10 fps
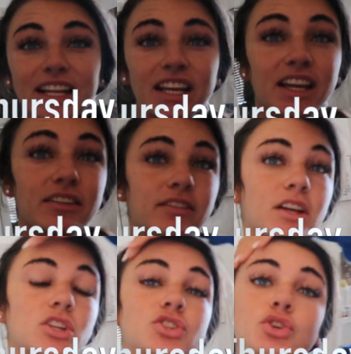and I have
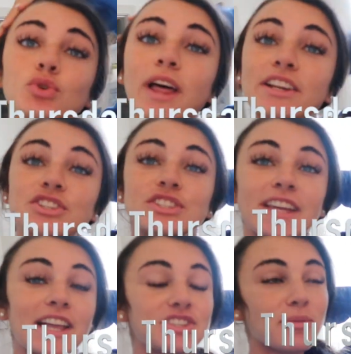2 lectures to
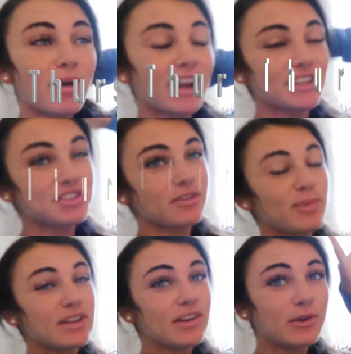catch up on. I should have
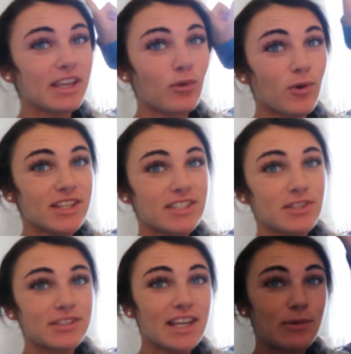been doing it once
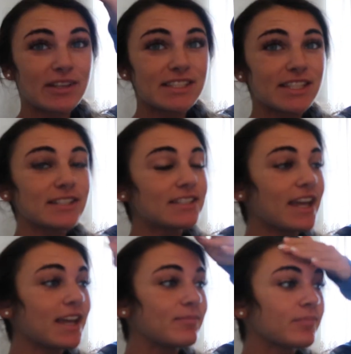Tuesday, once
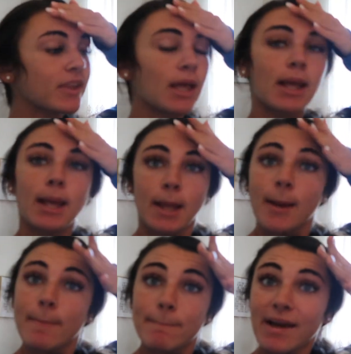Thursday.
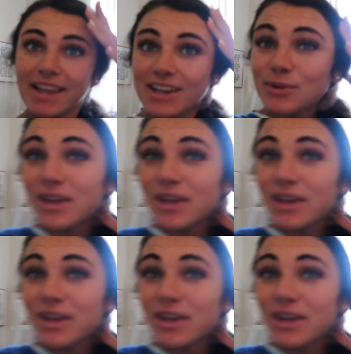But here